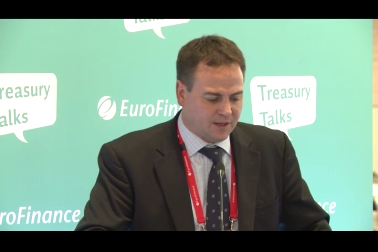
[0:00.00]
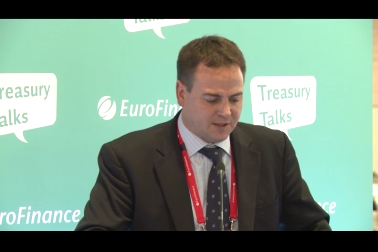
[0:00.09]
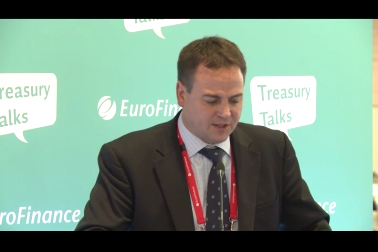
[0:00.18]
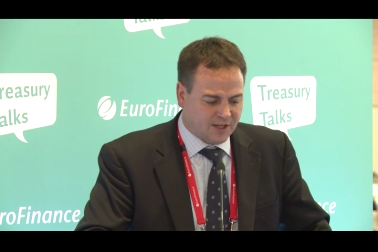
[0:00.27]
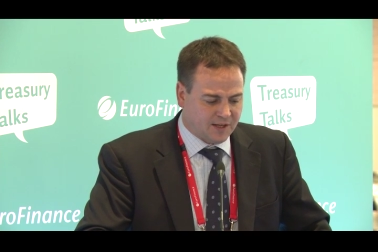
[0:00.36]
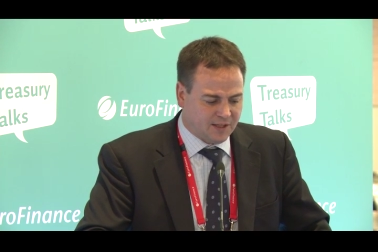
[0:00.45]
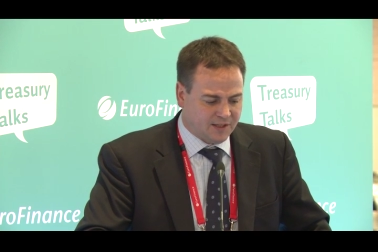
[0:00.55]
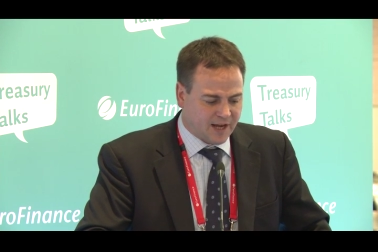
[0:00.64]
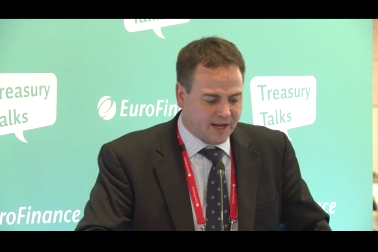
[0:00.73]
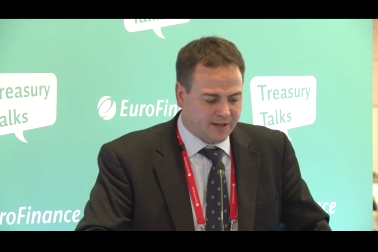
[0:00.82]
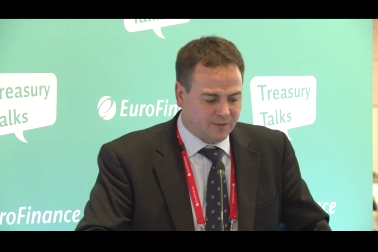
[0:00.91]
extended
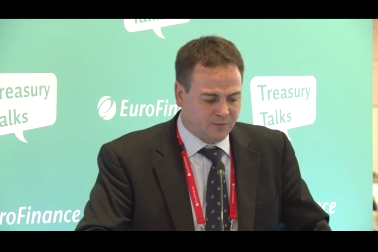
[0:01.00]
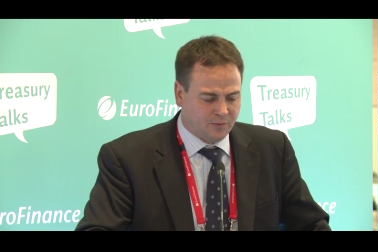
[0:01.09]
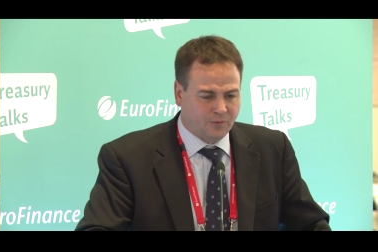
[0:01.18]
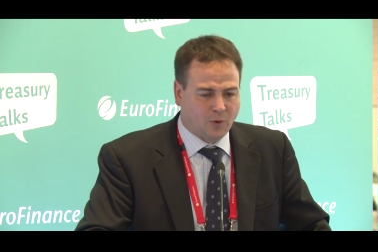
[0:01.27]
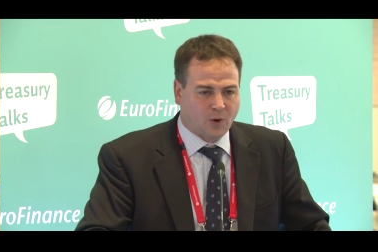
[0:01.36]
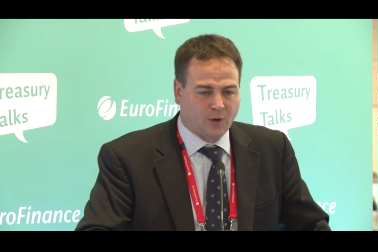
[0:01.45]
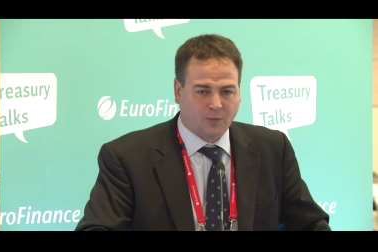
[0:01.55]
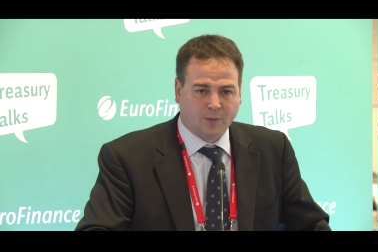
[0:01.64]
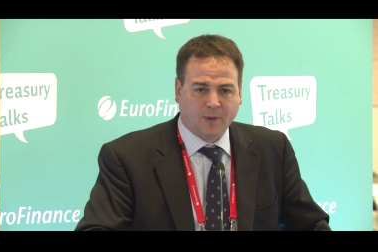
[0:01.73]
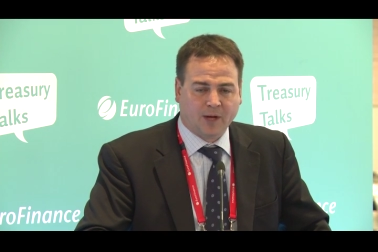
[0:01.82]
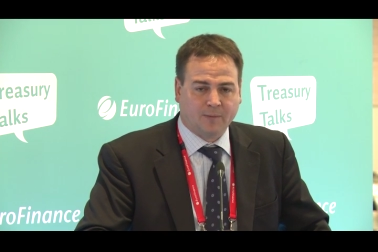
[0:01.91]
debt for
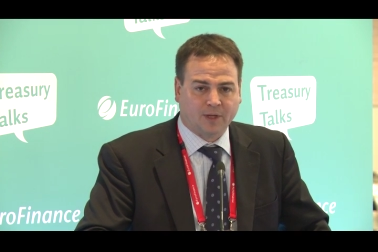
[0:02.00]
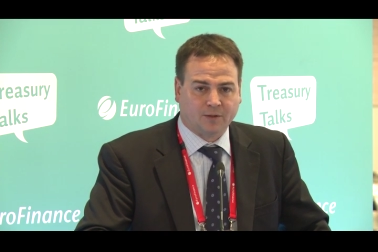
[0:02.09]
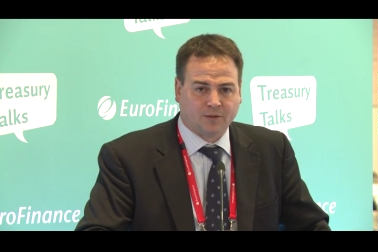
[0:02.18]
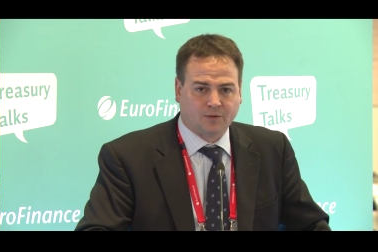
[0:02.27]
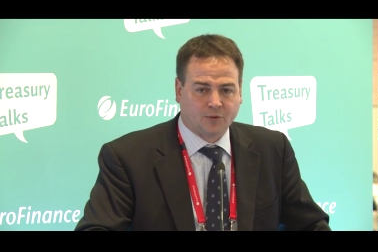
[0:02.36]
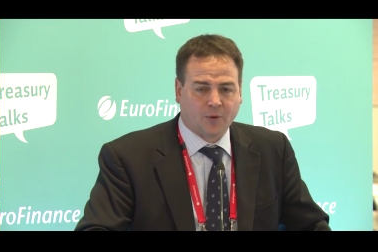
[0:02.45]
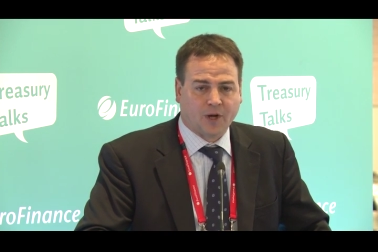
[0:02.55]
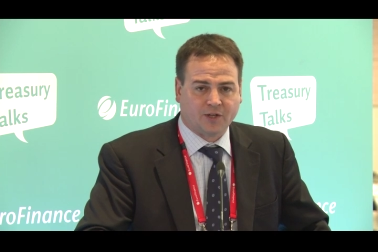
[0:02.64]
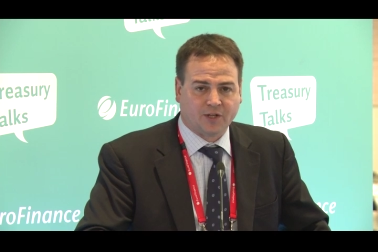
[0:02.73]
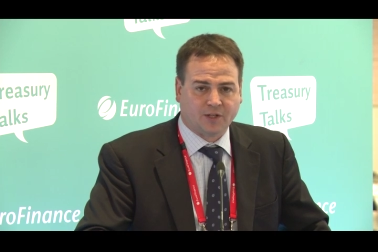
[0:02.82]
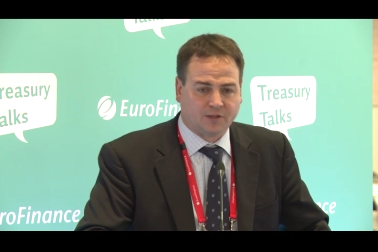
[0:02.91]
repayment
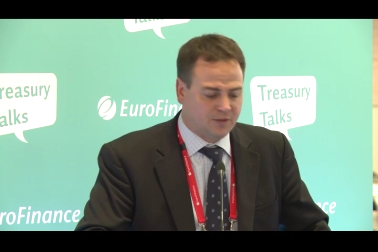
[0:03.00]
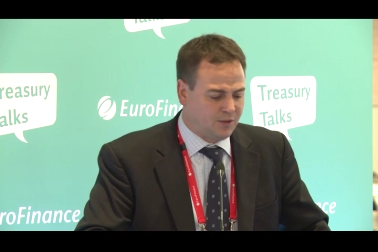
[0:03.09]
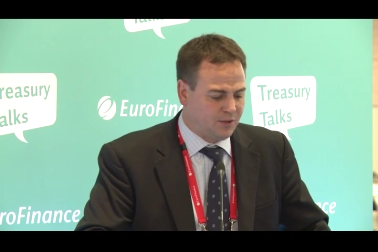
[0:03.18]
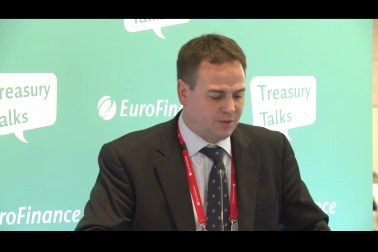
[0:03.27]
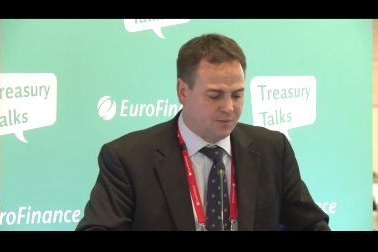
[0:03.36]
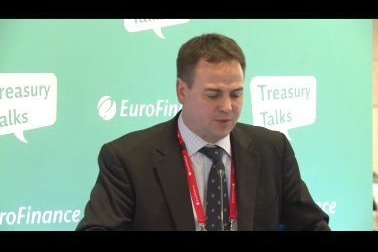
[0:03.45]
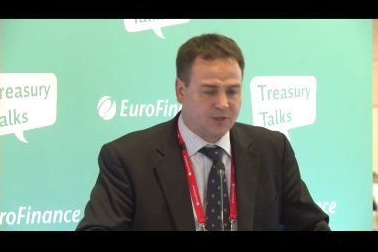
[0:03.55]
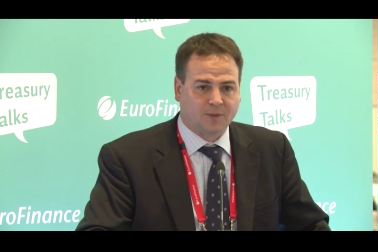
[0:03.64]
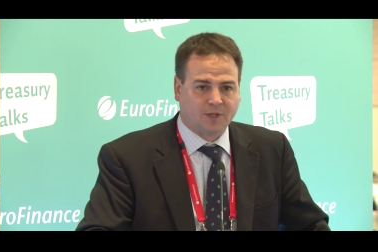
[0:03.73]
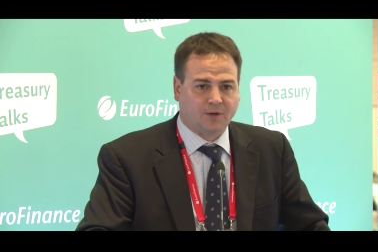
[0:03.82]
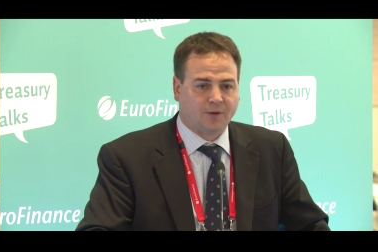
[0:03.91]
duration to your
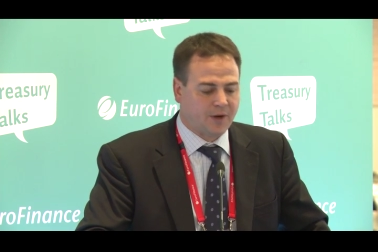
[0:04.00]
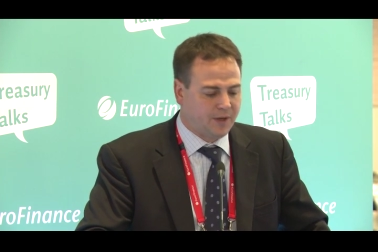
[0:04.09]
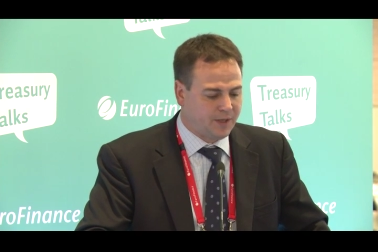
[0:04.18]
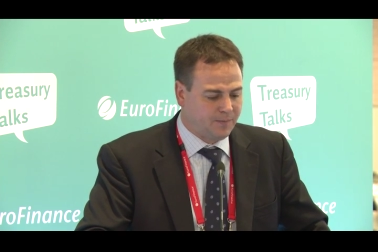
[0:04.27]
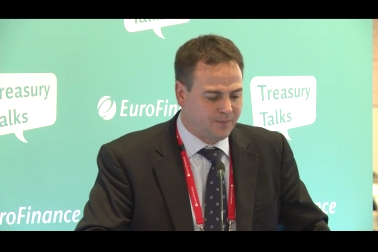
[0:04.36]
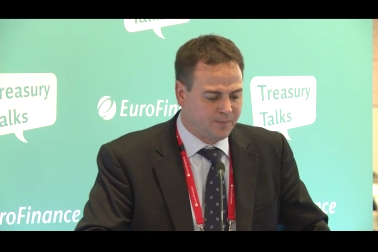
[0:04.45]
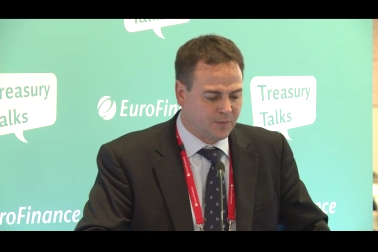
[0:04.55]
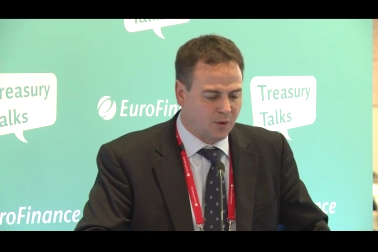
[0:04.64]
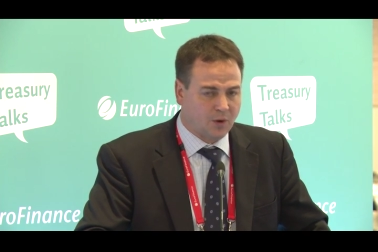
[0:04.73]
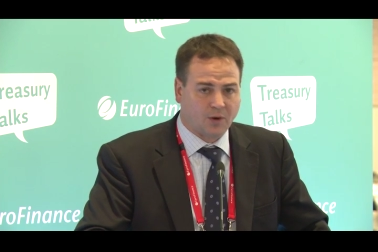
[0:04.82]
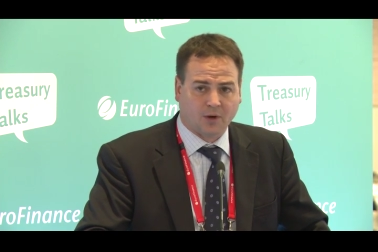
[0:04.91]
subsidiary
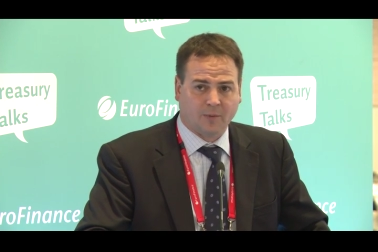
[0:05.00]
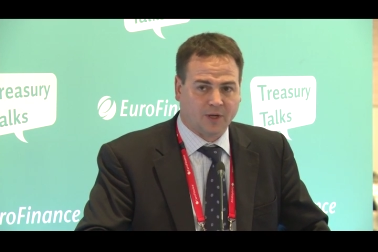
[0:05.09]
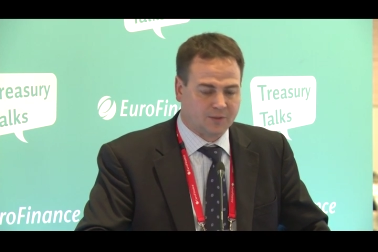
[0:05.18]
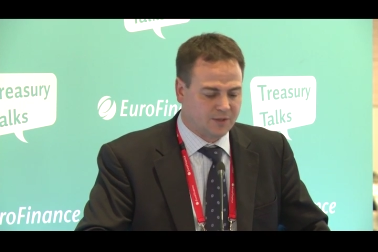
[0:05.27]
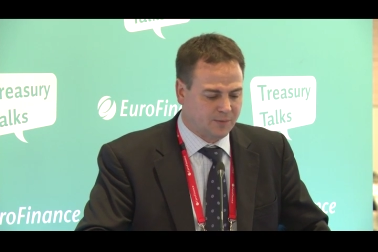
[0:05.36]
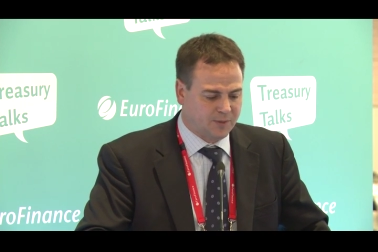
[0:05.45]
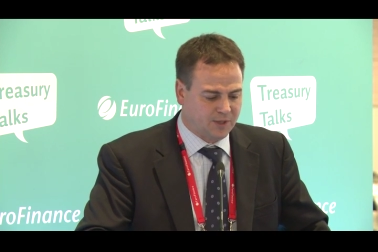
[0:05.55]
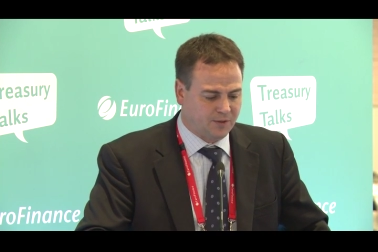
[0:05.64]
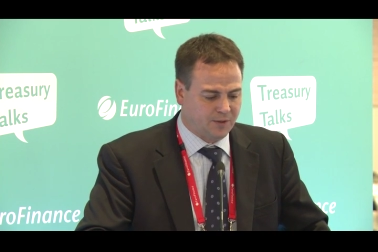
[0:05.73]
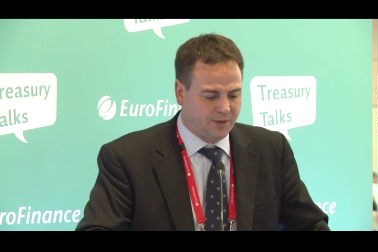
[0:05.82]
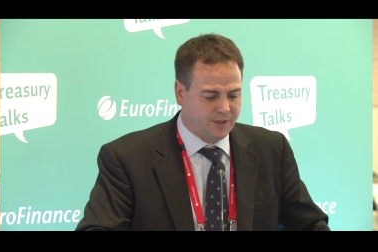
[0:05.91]
or among
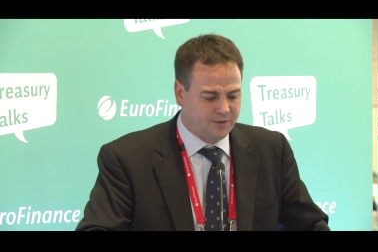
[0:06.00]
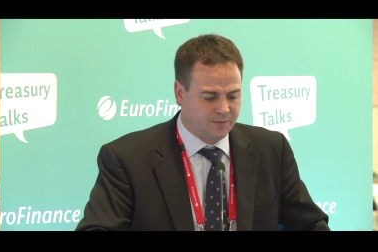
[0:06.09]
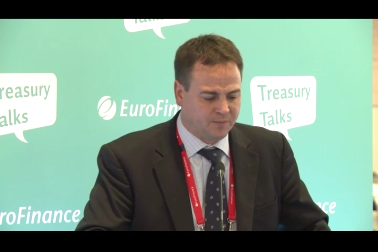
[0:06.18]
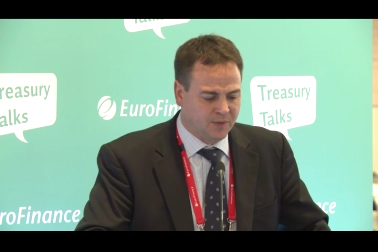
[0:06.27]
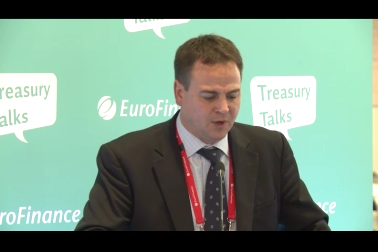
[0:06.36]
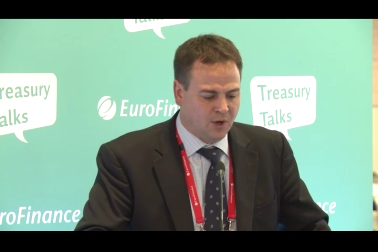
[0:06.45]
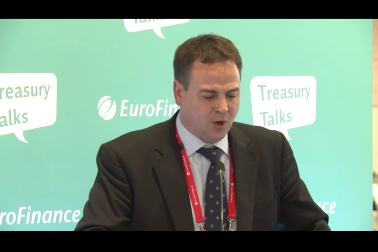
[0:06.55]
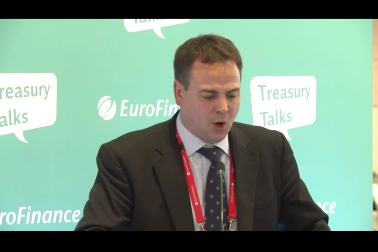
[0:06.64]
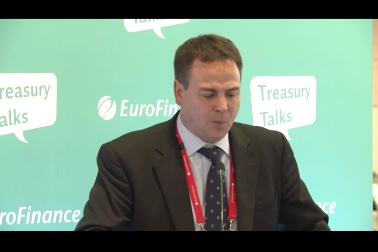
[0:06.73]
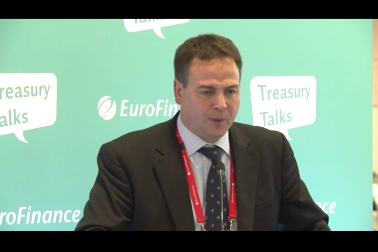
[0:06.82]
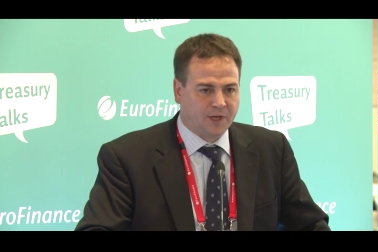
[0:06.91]
subsidiaries.
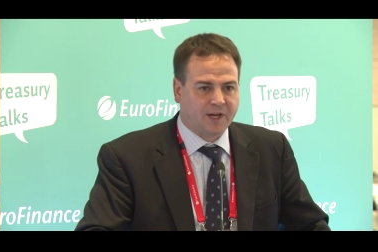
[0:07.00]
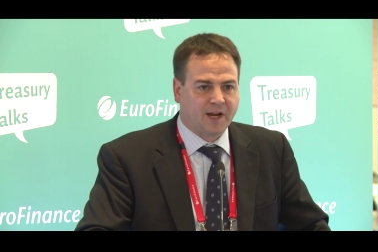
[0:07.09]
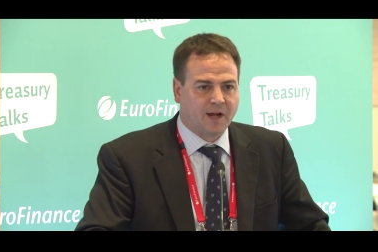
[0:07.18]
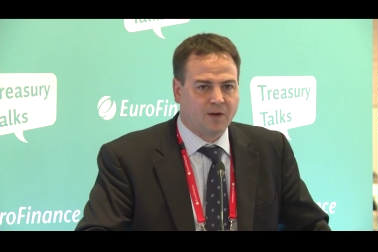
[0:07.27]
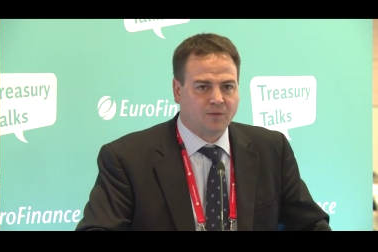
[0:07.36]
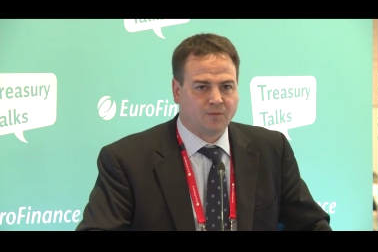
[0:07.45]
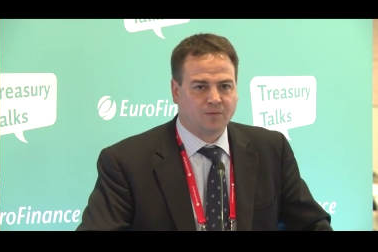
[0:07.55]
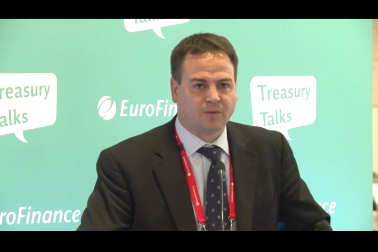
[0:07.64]
Open account